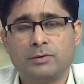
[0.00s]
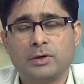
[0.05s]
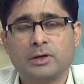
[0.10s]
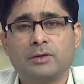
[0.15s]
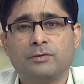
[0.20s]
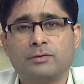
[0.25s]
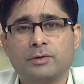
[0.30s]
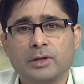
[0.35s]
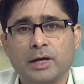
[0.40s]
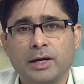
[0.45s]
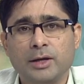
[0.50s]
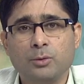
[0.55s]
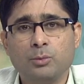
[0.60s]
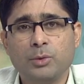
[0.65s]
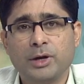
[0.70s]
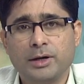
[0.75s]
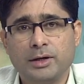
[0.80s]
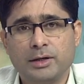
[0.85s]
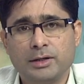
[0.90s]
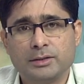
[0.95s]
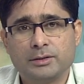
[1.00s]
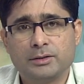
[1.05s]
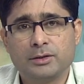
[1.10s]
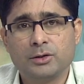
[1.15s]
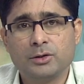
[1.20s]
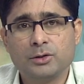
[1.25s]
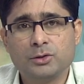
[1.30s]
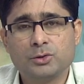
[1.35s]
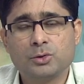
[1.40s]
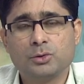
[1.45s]
for the for the humanities
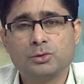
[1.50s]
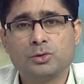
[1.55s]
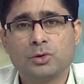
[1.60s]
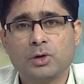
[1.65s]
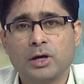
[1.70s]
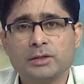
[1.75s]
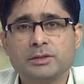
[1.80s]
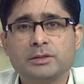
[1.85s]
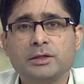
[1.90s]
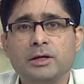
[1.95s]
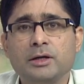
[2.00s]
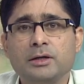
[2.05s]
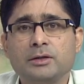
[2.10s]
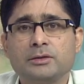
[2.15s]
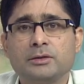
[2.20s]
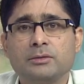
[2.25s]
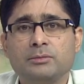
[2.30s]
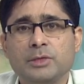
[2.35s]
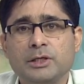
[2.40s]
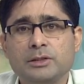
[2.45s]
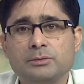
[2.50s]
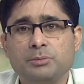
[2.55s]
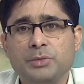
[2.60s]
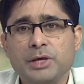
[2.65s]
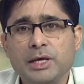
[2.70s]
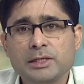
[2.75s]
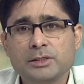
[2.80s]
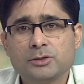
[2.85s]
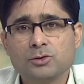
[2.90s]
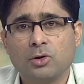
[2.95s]
so Zoroastrianism is
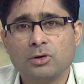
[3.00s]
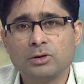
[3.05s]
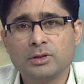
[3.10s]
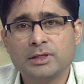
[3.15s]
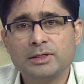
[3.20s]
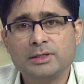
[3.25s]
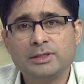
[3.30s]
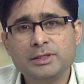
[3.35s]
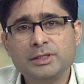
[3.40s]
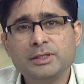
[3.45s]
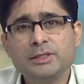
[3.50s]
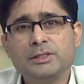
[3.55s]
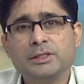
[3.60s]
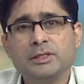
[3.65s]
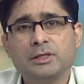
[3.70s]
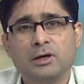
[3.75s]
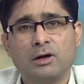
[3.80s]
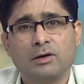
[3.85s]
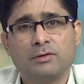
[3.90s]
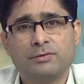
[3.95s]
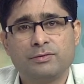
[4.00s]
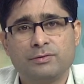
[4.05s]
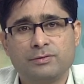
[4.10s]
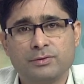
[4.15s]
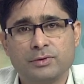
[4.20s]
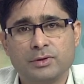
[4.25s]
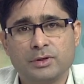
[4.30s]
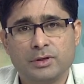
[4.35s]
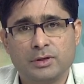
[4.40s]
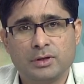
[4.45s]
based on the teaching
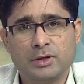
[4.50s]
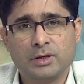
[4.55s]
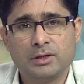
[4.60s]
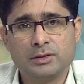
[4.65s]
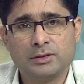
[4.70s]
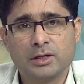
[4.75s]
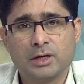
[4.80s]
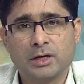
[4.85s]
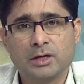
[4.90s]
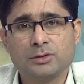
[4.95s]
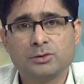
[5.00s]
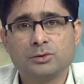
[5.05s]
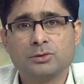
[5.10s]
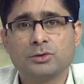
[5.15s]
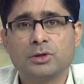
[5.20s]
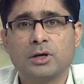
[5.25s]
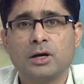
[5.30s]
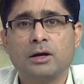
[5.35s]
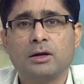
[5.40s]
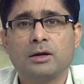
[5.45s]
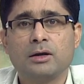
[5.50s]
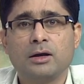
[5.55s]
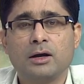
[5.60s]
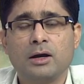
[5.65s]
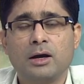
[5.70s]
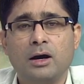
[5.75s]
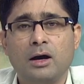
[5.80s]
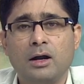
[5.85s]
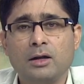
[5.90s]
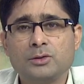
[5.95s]
of Zarathustra,
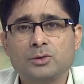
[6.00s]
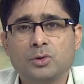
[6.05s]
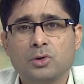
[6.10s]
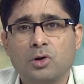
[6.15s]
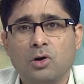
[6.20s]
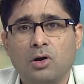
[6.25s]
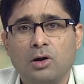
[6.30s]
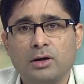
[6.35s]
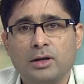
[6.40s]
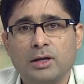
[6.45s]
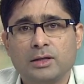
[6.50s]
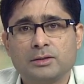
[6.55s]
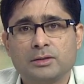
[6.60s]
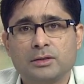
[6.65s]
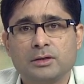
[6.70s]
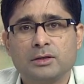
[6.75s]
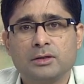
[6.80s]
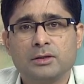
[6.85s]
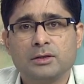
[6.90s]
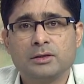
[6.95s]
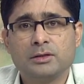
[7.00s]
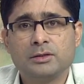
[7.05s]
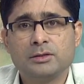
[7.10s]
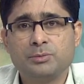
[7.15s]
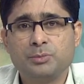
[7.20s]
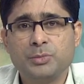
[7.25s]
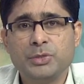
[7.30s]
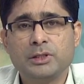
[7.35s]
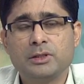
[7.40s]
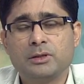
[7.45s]
also called as
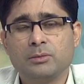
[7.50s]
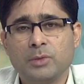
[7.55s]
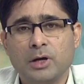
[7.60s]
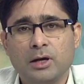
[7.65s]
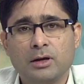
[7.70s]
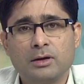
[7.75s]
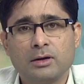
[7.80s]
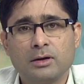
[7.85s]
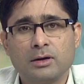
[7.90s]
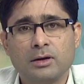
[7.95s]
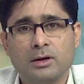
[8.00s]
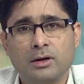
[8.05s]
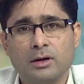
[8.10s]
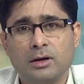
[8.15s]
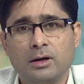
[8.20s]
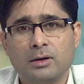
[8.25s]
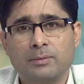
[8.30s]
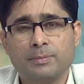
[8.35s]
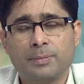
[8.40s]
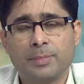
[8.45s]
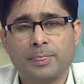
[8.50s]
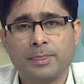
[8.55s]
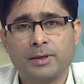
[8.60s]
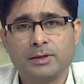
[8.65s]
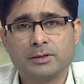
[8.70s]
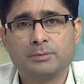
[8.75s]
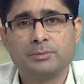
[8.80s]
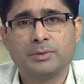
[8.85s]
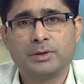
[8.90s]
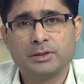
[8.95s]
Spitma, uh,
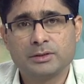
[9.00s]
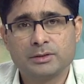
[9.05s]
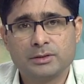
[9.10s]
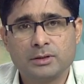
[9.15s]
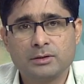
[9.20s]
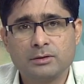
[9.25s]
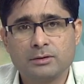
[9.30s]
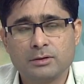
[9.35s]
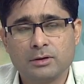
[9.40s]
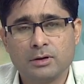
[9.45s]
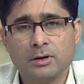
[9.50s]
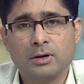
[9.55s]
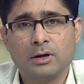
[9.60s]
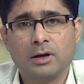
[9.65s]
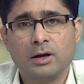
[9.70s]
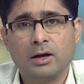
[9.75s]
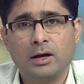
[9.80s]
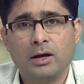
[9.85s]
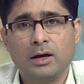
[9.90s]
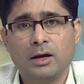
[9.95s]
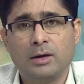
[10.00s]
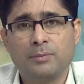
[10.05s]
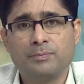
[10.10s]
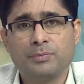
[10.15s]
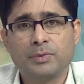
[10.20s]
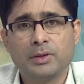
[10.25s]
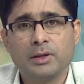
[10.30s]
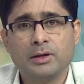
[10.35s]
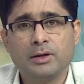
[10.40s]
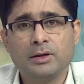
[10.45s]
is a person, uh,
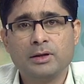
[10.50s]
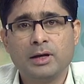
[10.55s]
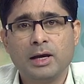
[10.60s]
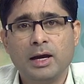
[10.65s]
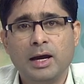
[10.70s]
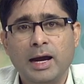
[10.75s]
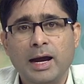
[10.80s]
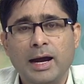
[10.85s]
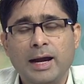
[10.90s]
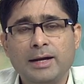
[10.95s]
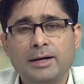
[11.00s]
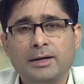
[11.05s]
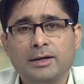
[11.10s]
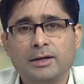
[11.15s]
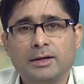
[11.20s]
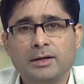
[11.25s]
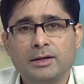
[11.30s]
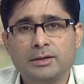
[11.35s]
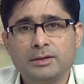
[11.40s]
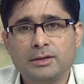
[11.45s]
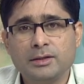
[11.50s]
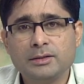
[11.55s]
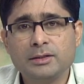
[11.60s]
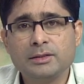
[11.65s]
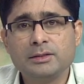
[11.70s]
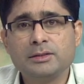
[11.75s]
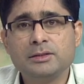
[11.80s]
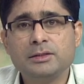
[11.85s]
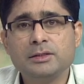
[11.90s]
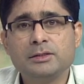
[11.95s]
and
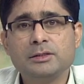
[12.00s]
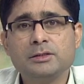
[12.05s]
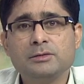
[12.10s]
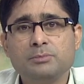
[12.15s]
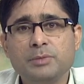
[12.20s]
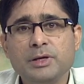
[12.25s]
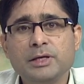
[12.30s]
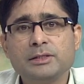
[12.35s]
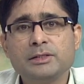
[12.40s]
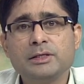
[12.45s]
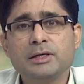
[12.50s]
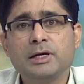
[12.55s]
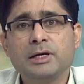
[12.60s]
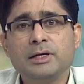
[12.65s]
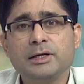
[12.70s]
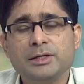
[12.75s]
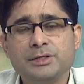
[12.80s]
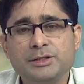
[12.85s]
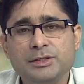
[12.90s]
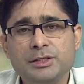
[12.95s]
this this is basically